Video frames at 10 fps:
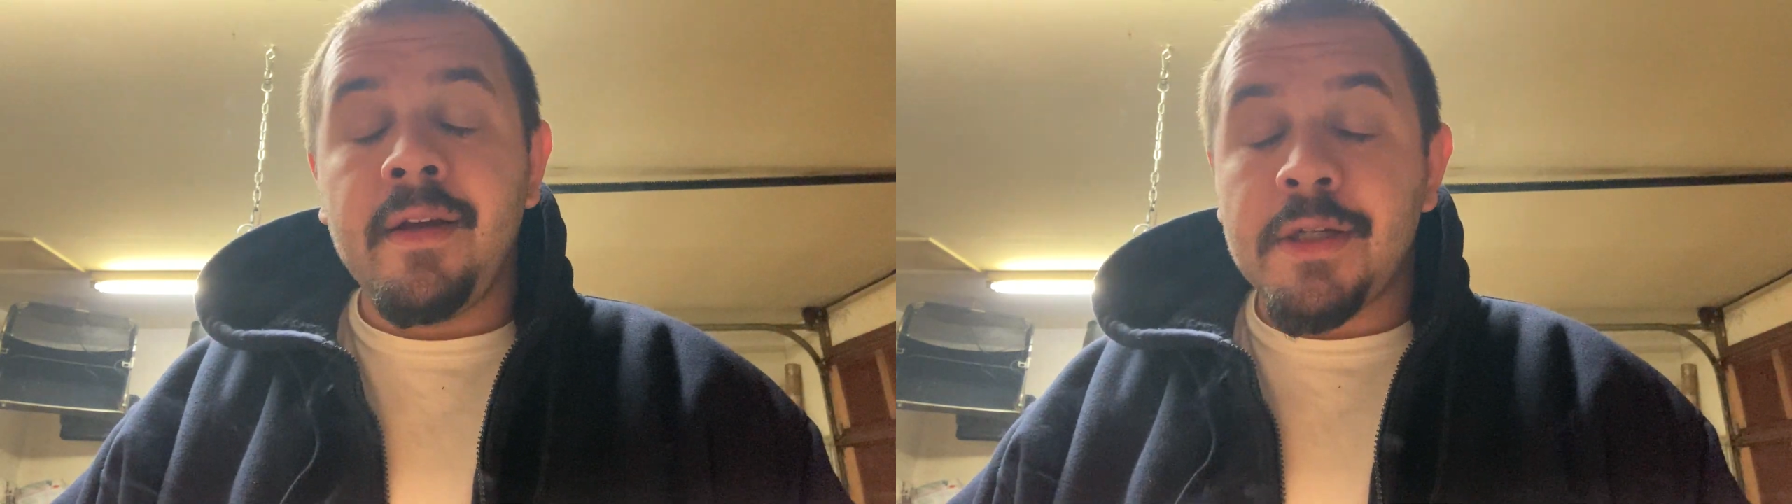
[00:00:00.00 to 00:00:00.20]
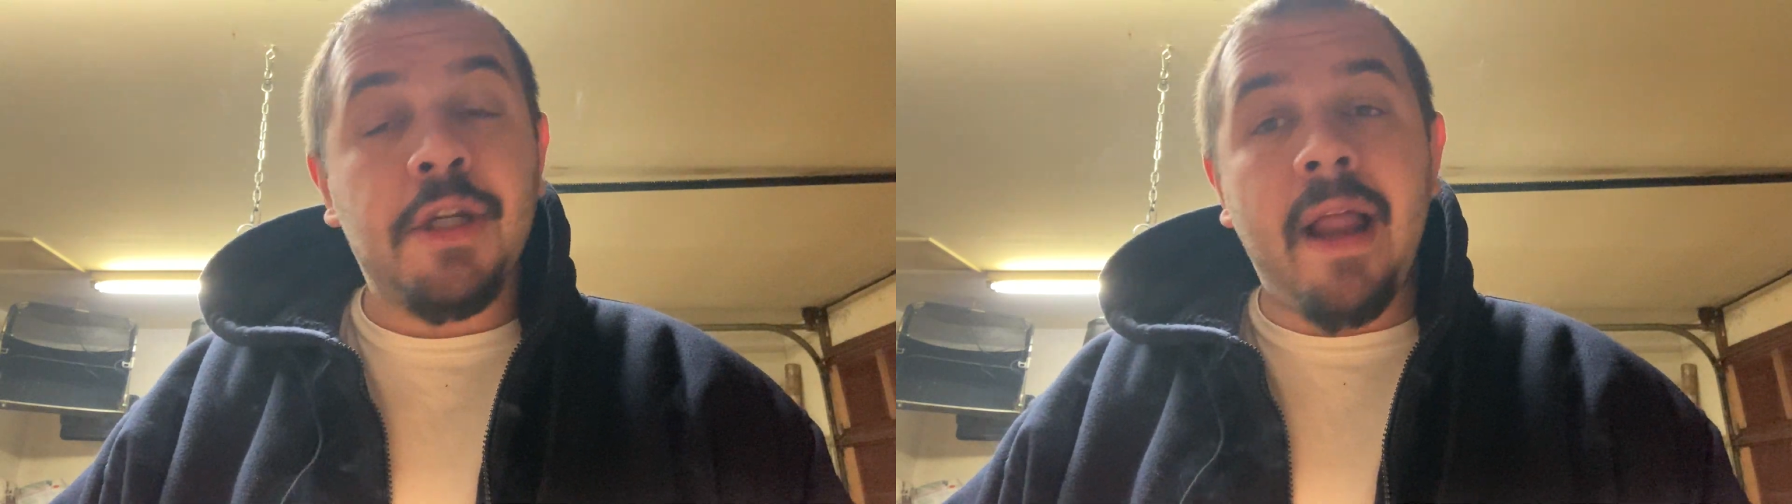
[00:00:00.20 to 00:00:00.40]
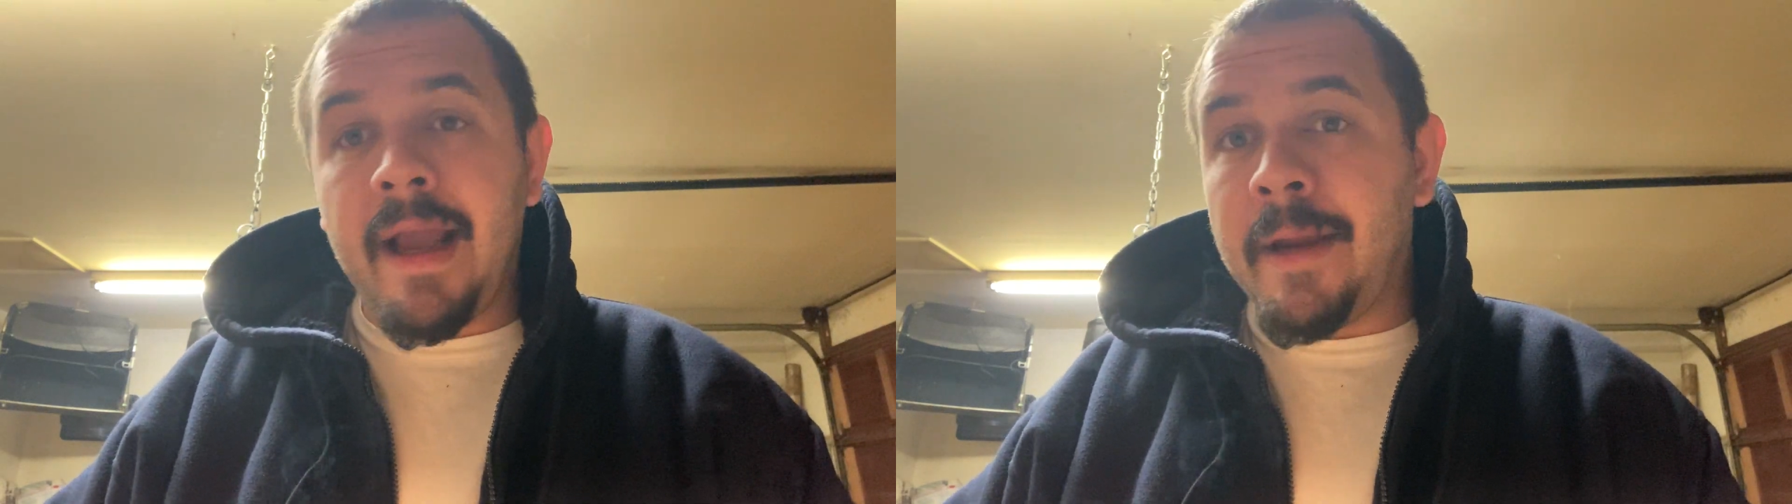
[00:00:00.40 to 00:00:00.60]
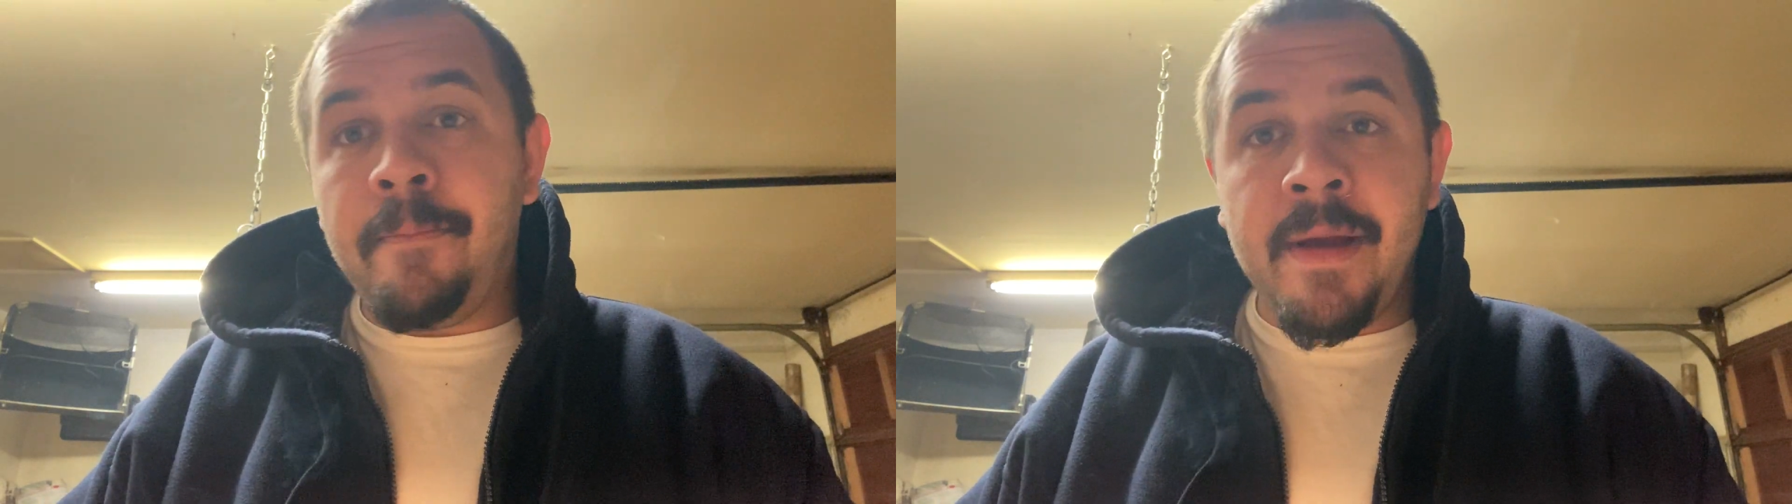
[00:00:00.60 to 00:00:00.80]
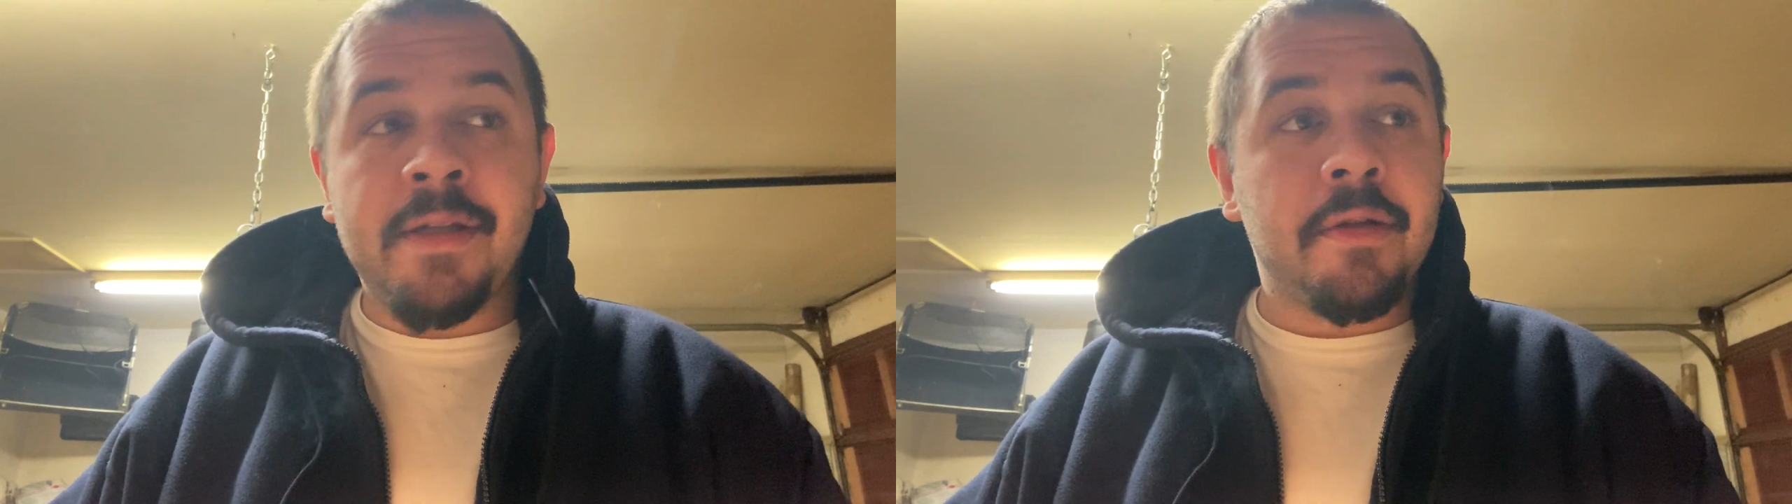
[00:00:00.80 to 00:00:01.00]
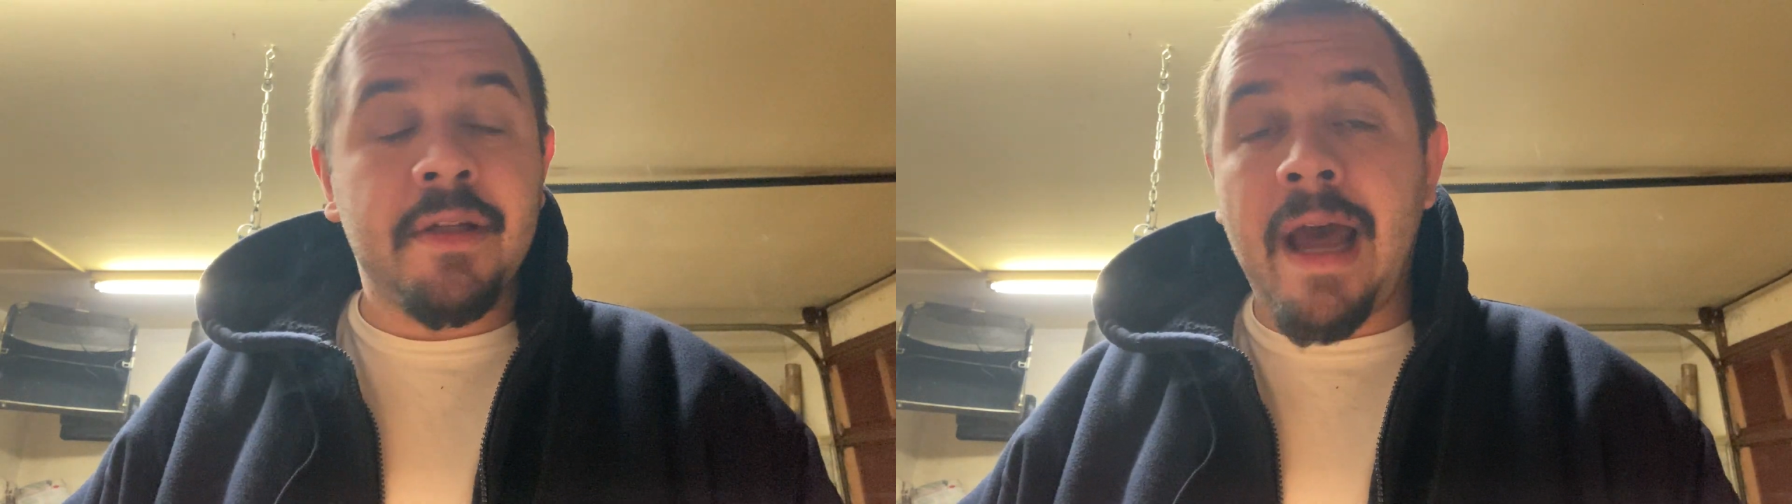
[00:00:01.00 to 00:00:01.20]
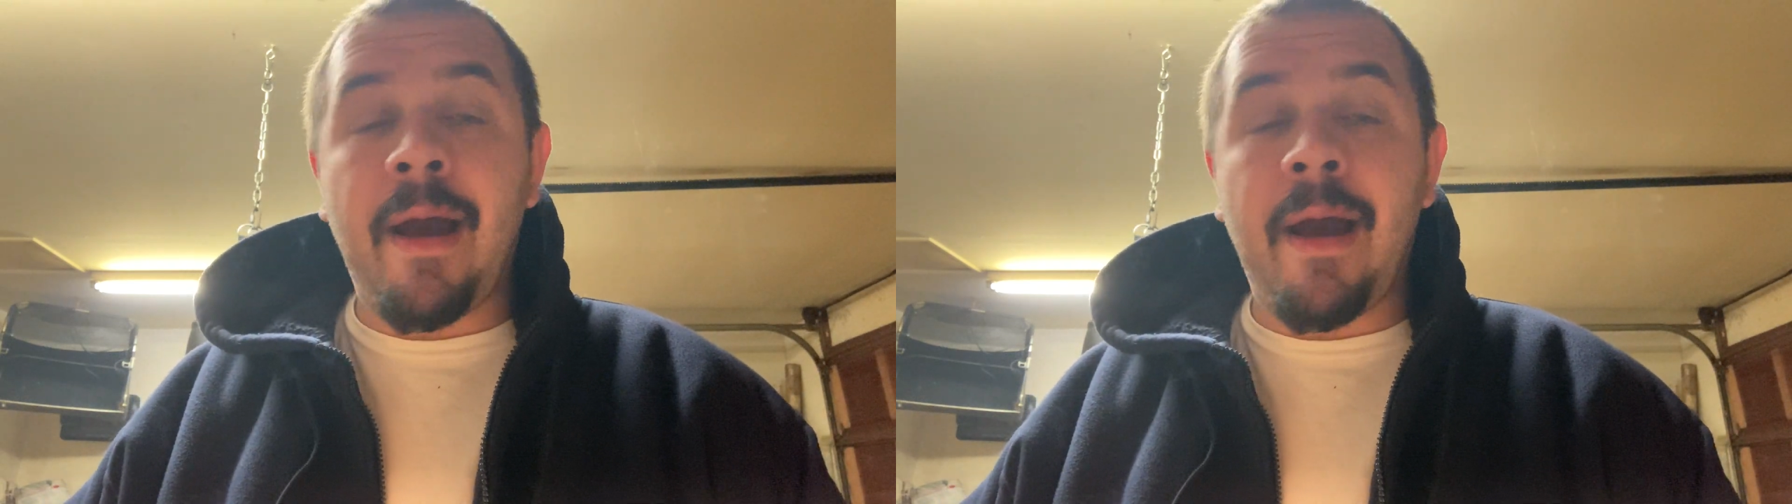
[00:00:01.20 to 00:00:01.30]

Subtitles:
Slanging pistols